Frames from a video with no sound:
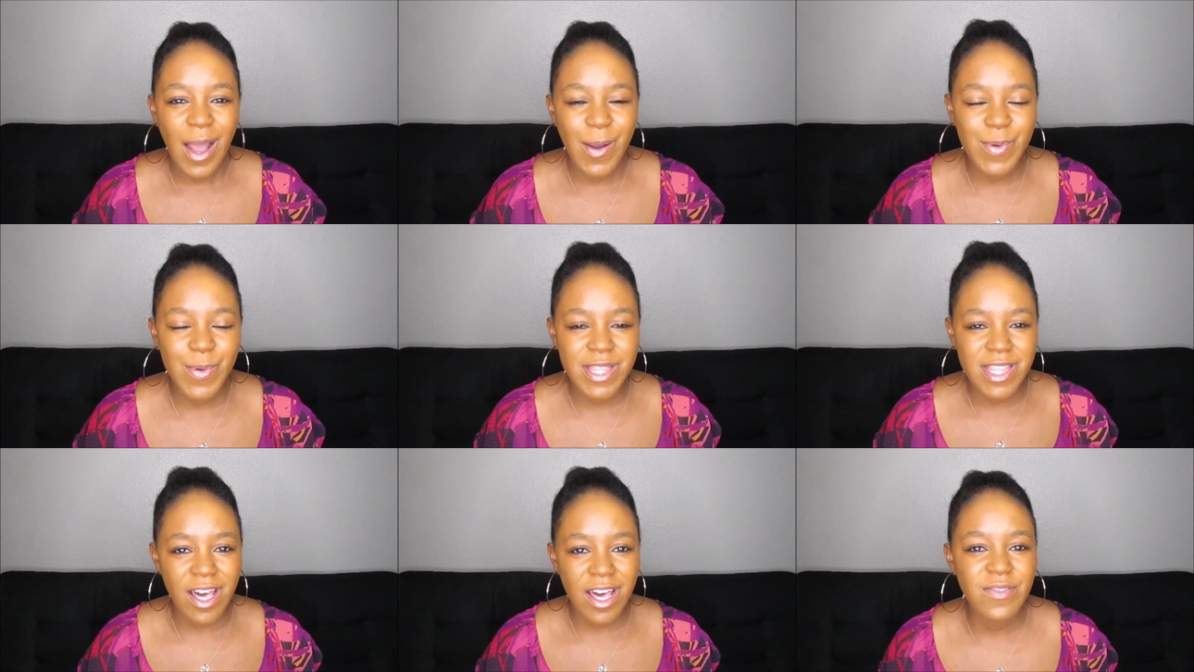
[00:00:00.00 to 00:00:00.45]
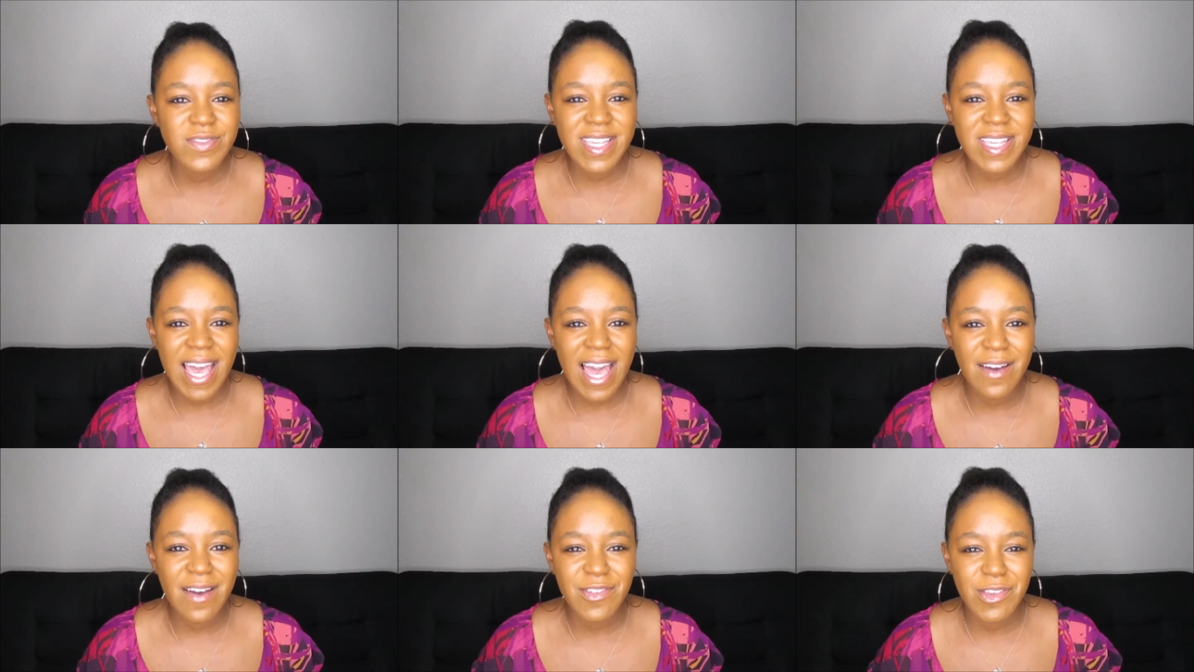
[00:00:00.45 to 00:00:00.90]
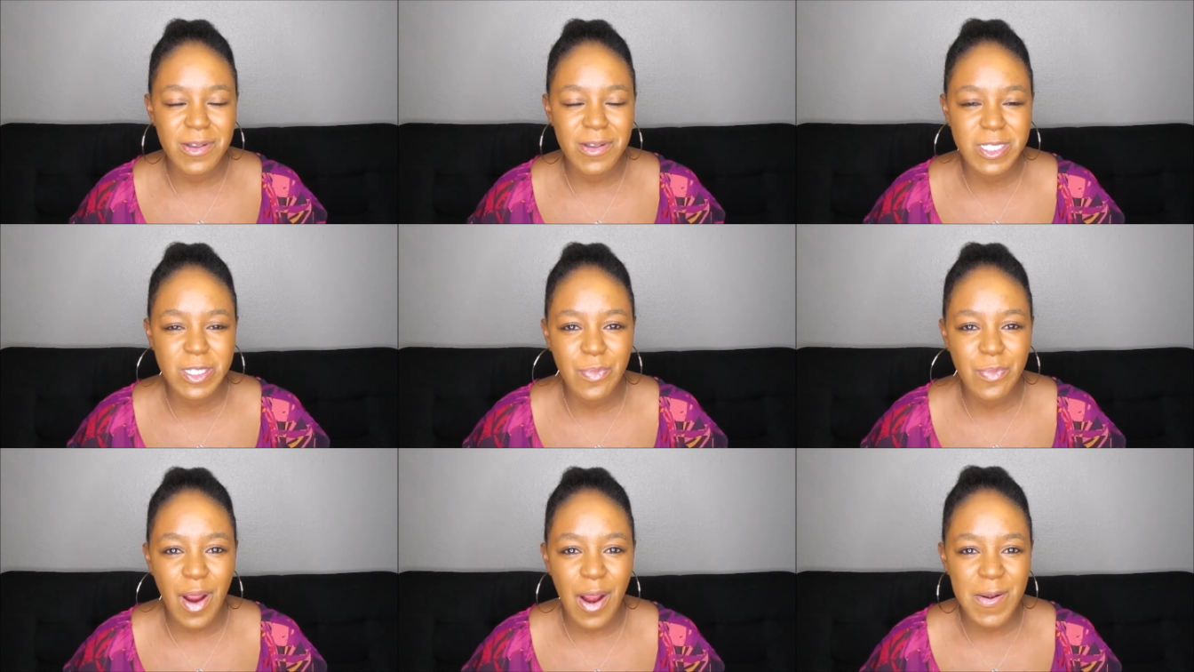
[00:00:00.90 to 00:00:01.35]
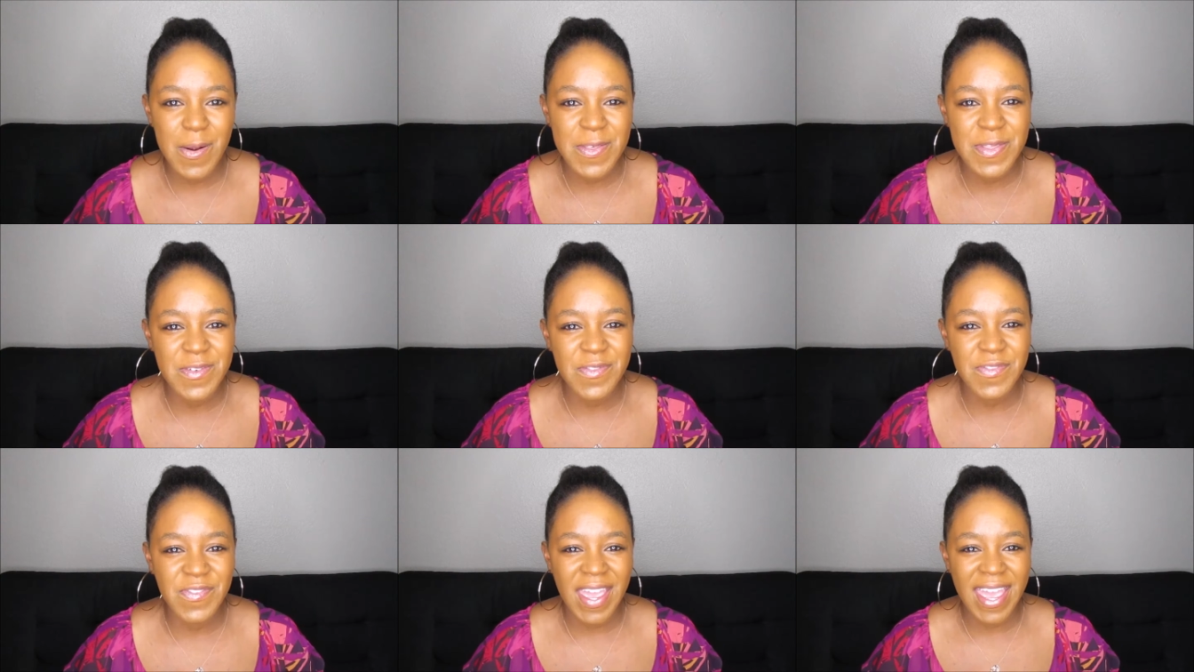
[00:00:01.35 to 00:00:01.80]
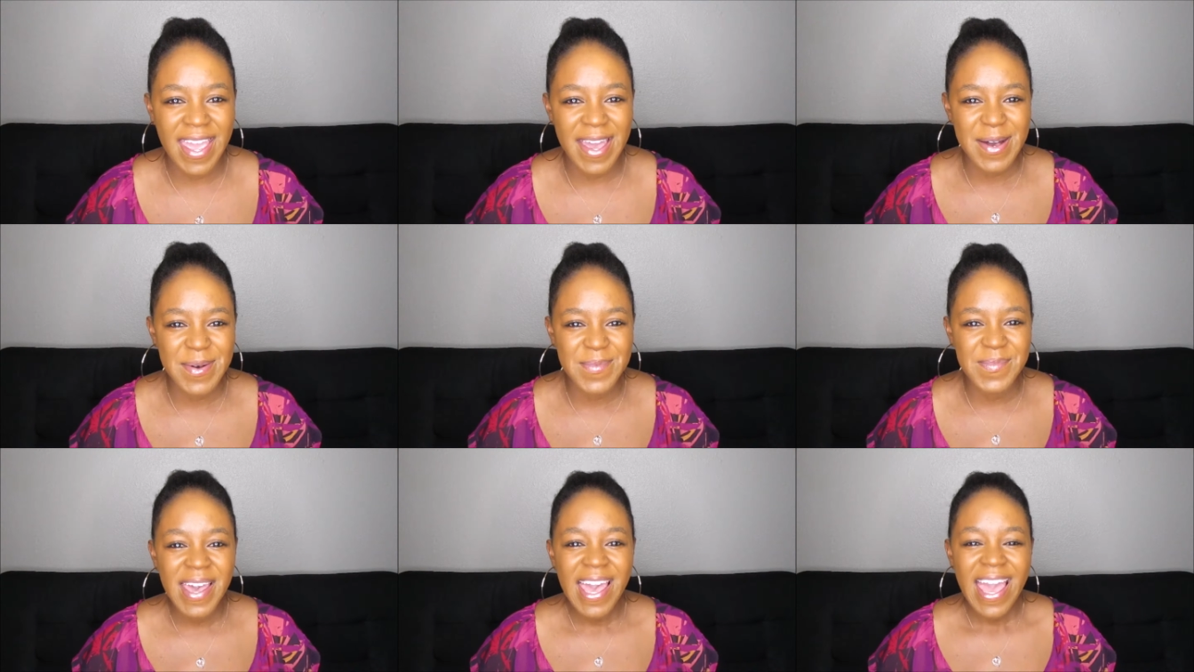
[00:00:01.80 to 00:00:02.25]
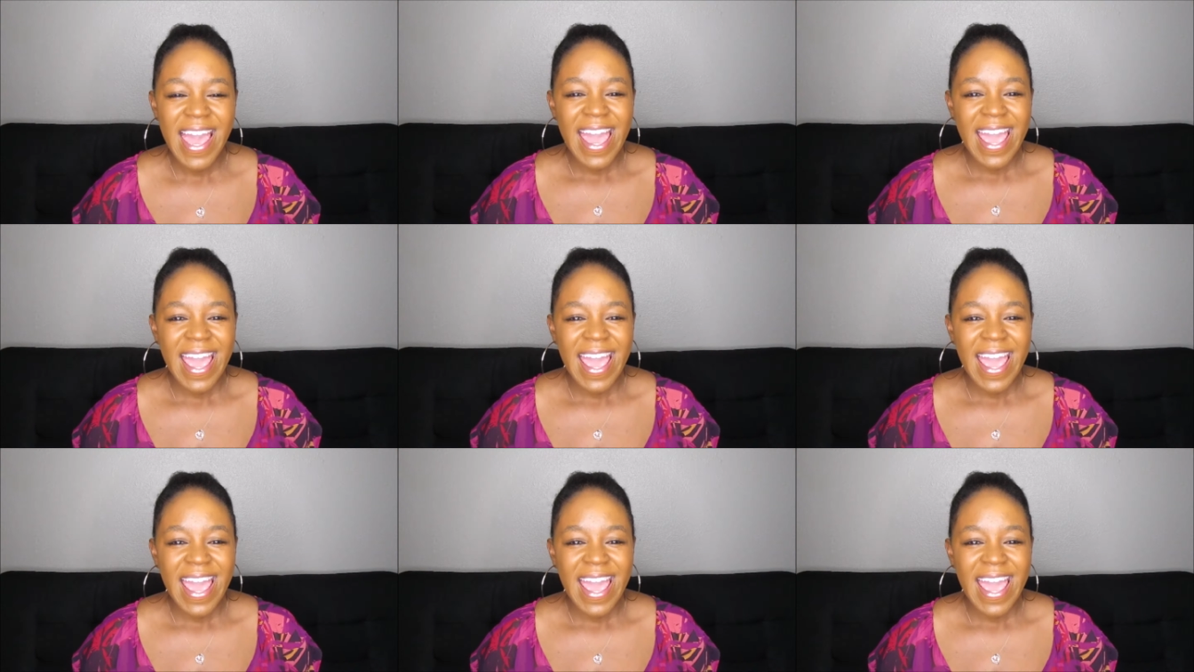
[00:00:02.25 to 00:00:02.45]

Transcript: I would love to have you as a part of the fam.